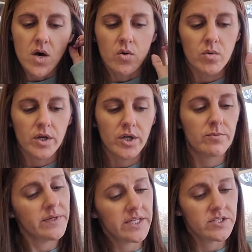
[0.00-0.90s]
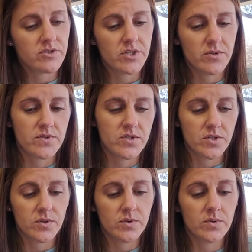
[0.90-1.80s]
were reintroduced
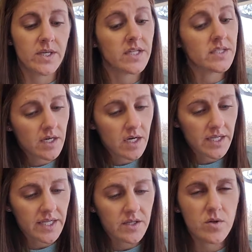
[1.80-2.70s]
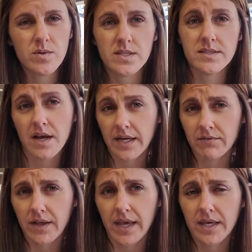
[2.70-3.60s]
to Kenyani, who is kind of
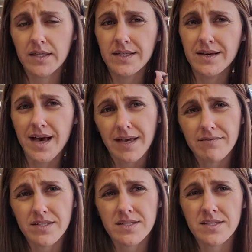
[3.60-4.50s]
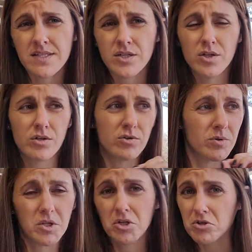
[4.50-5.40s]
like Ivan's
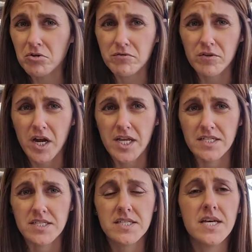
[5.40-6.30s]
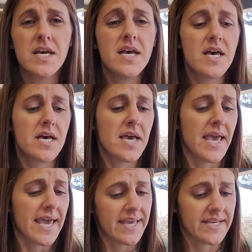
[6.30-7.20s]
gorilla girlfriend,
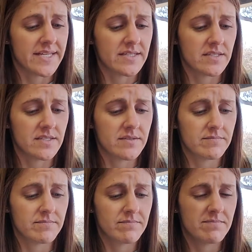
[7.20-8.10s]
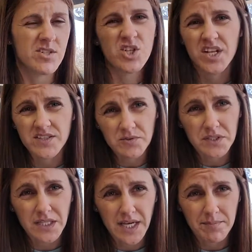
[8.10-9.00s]
and she doesn't
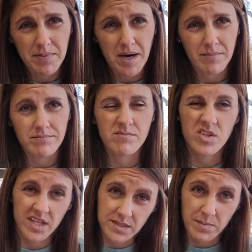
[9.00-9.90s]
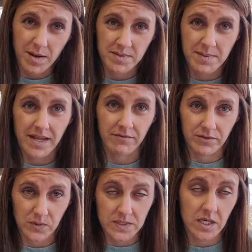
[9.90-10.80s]
really like Bob. She thinks Bob's a bad
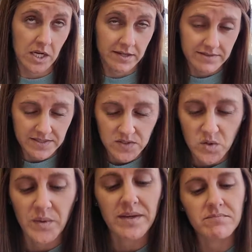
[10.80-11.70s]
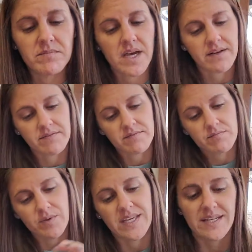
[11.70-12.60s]
influence on Ivan, so
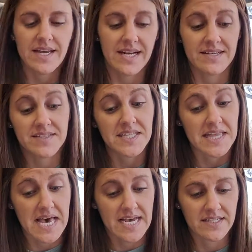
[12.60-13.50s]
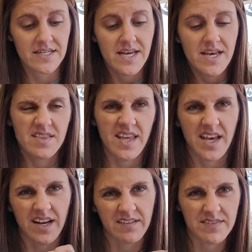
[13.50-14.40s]
we can kind of see that they
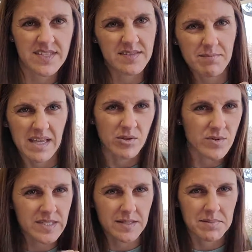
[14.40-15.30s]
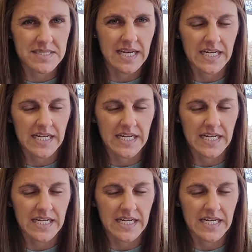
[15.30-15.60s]
kind of make little snippets at